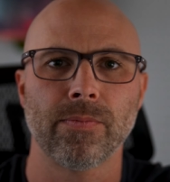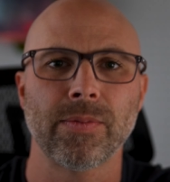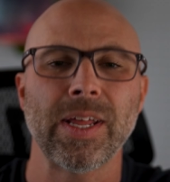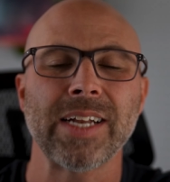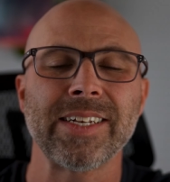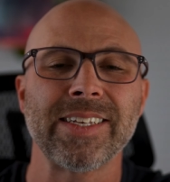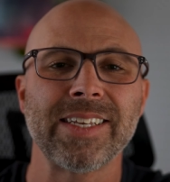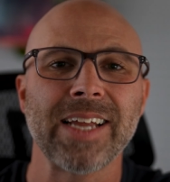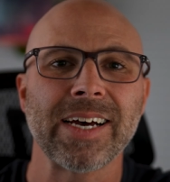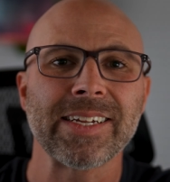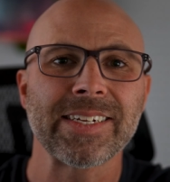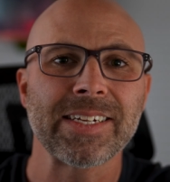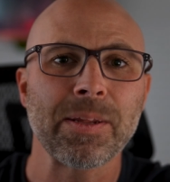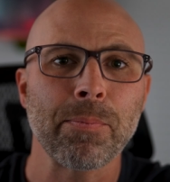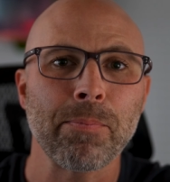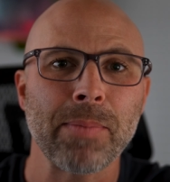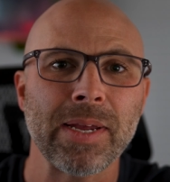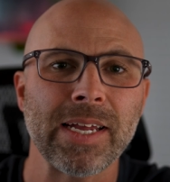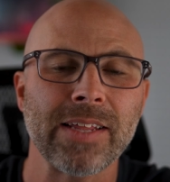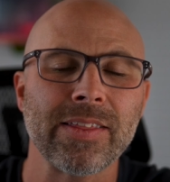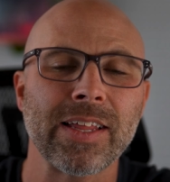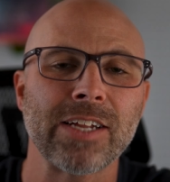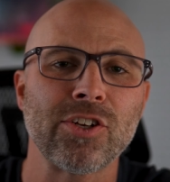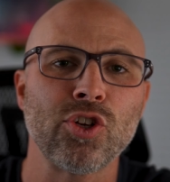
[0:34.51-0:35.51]
That doesn't
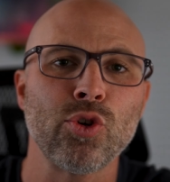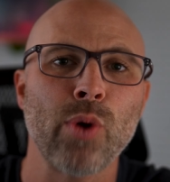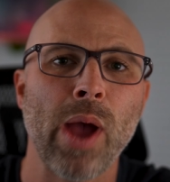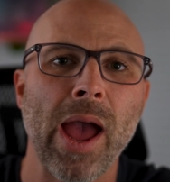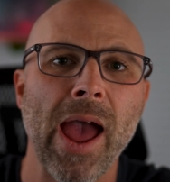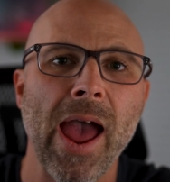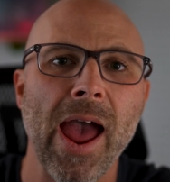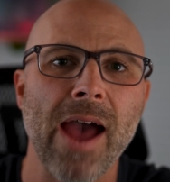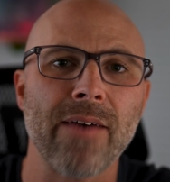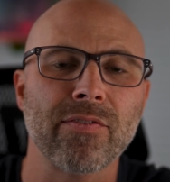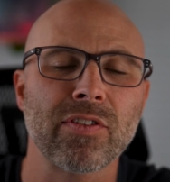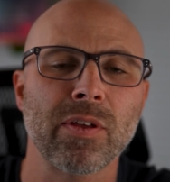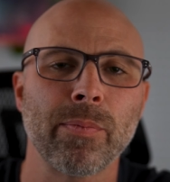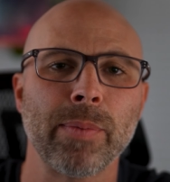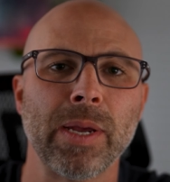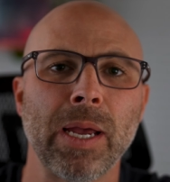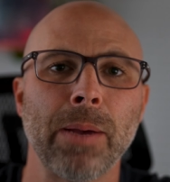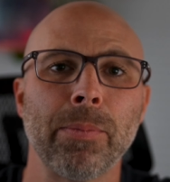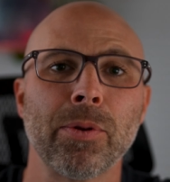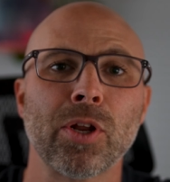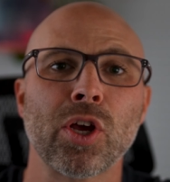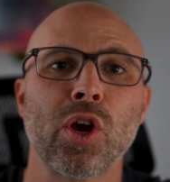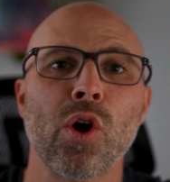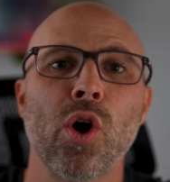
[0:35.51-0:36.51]
mean that you have to be
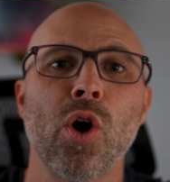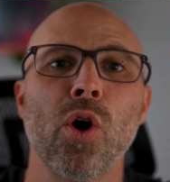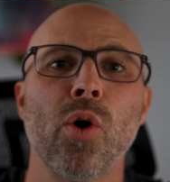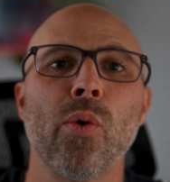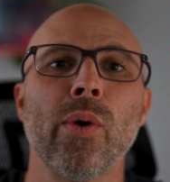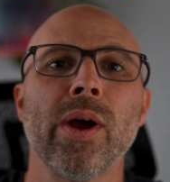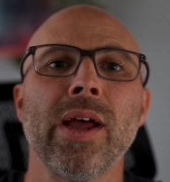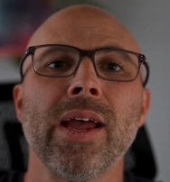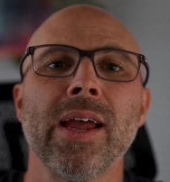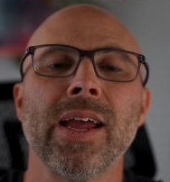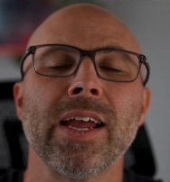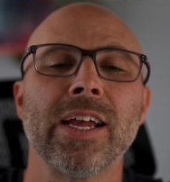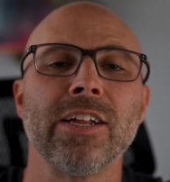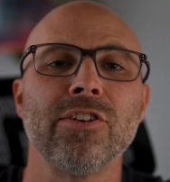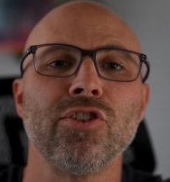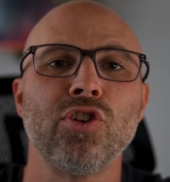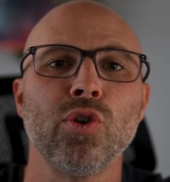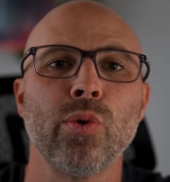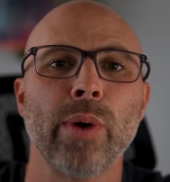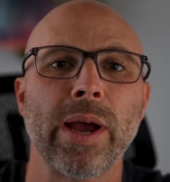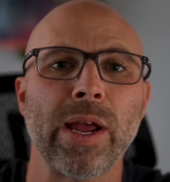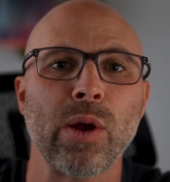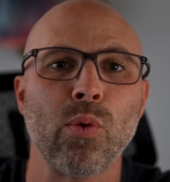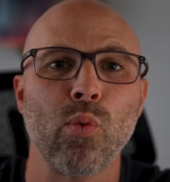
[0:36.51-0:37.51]
able to go and
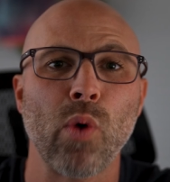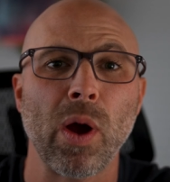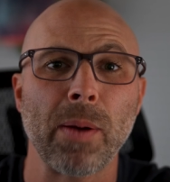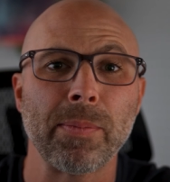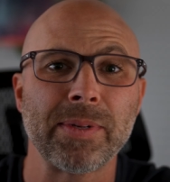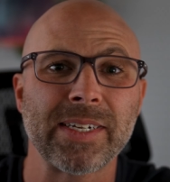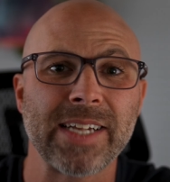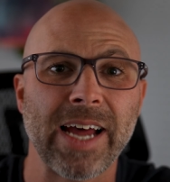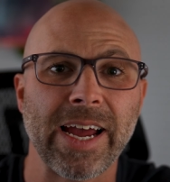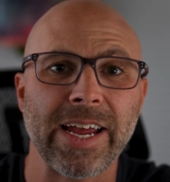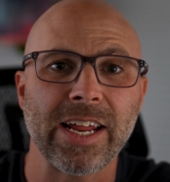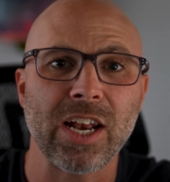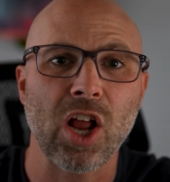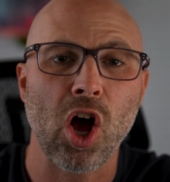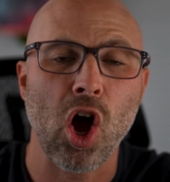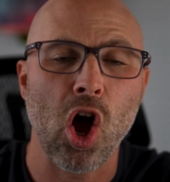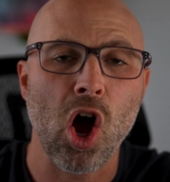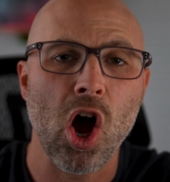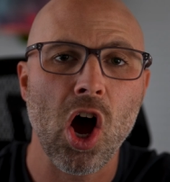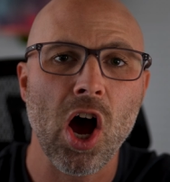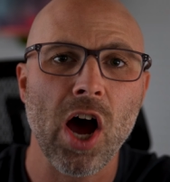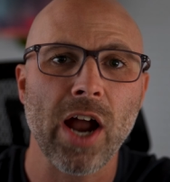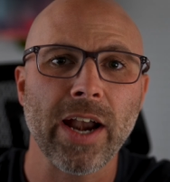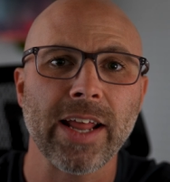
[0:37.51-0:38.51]
do a website
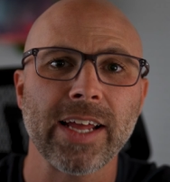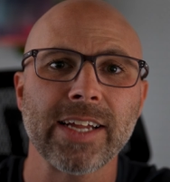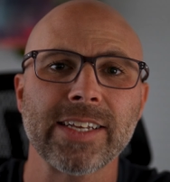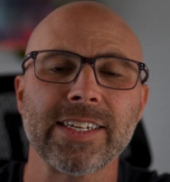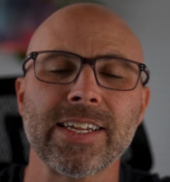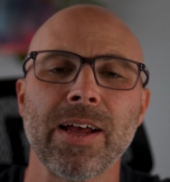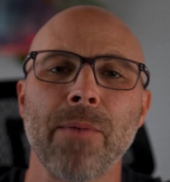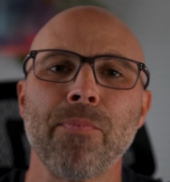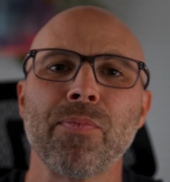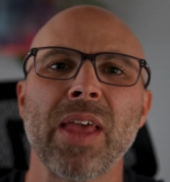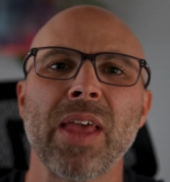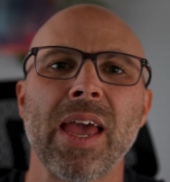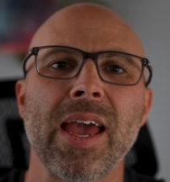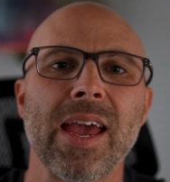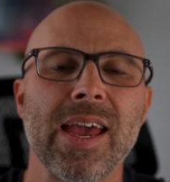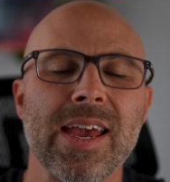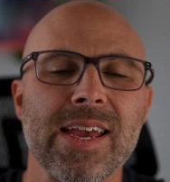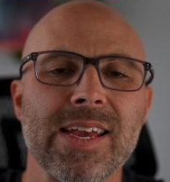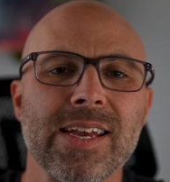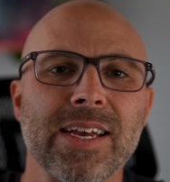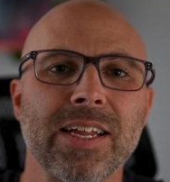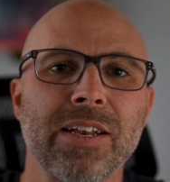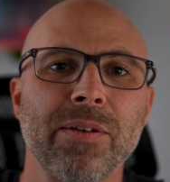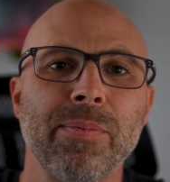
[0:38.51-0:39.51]
audit
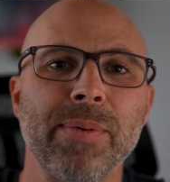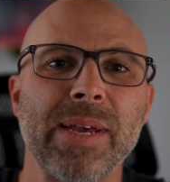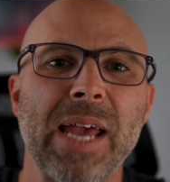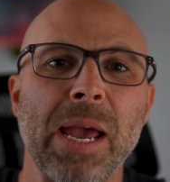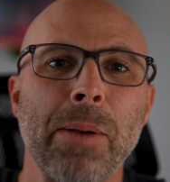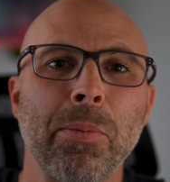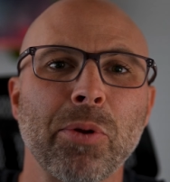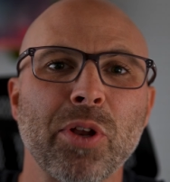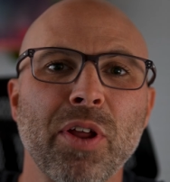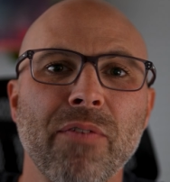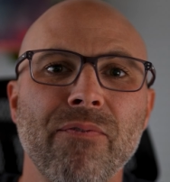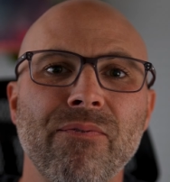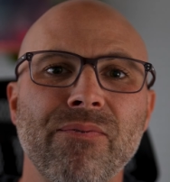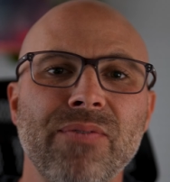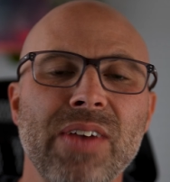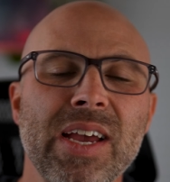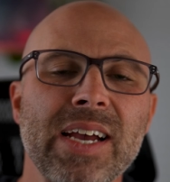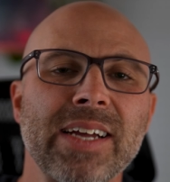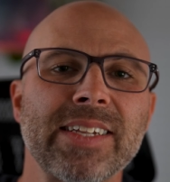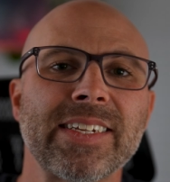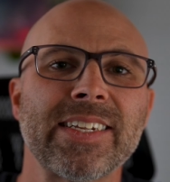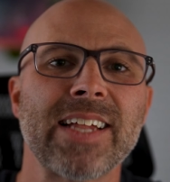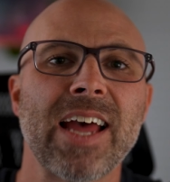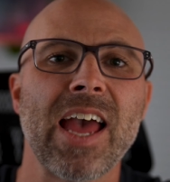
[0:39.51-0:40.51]
and be able to
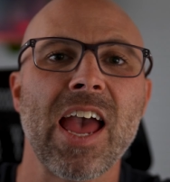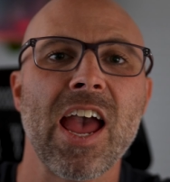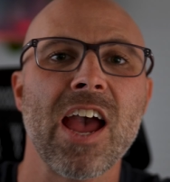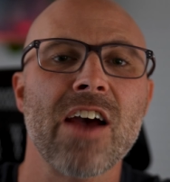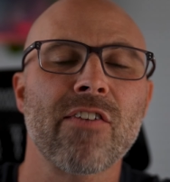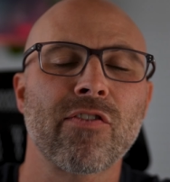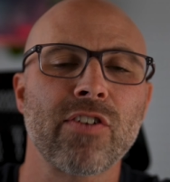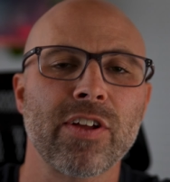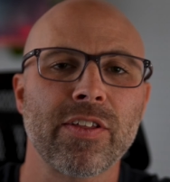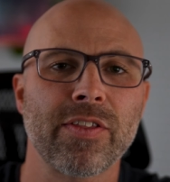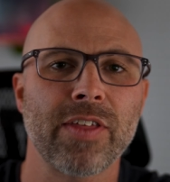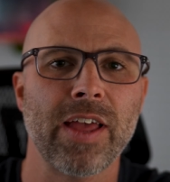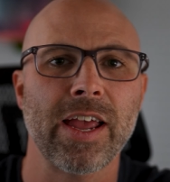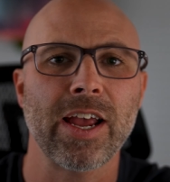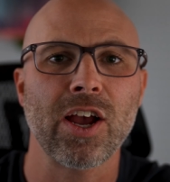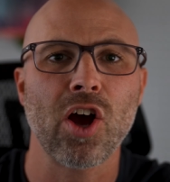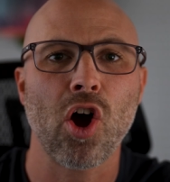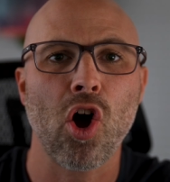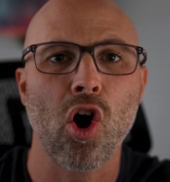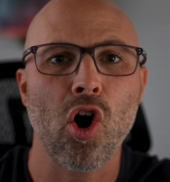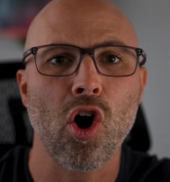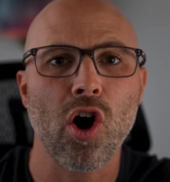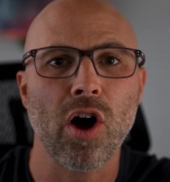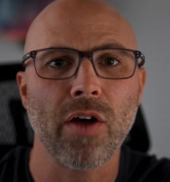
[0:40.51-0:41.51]
fix everything
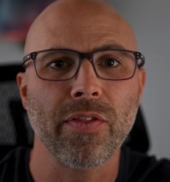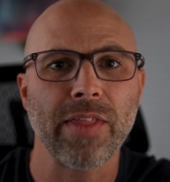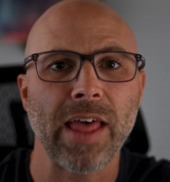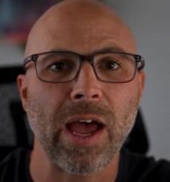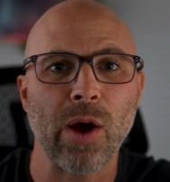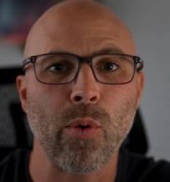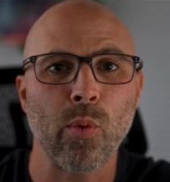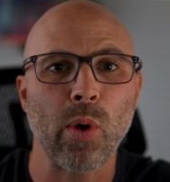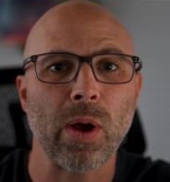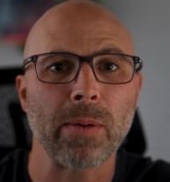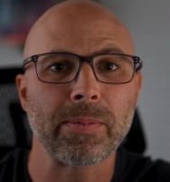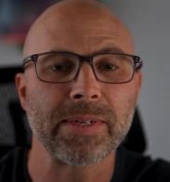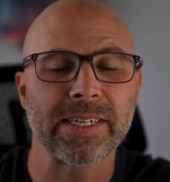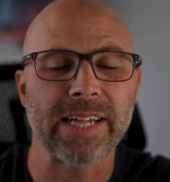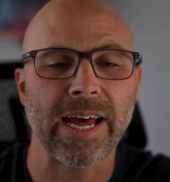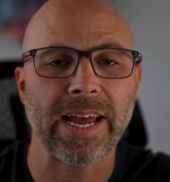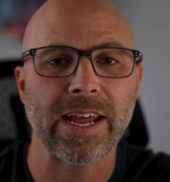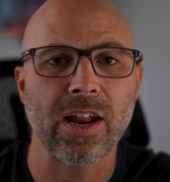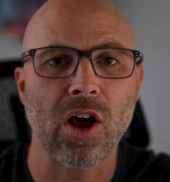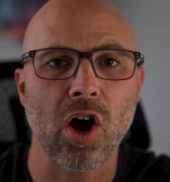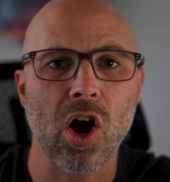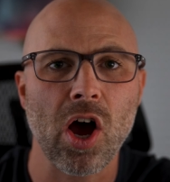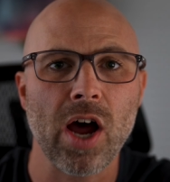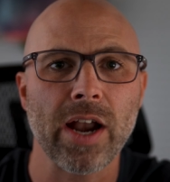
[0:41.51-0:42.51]
on that website
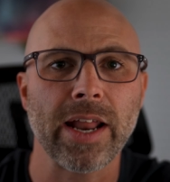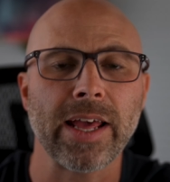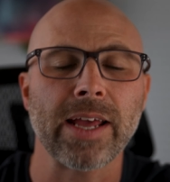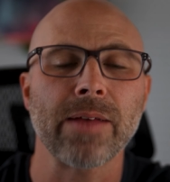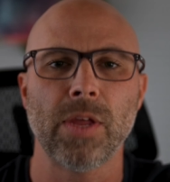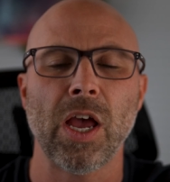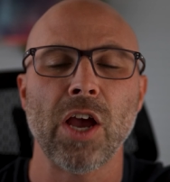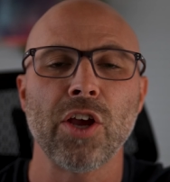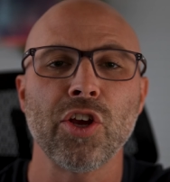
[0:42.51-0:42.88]
audit.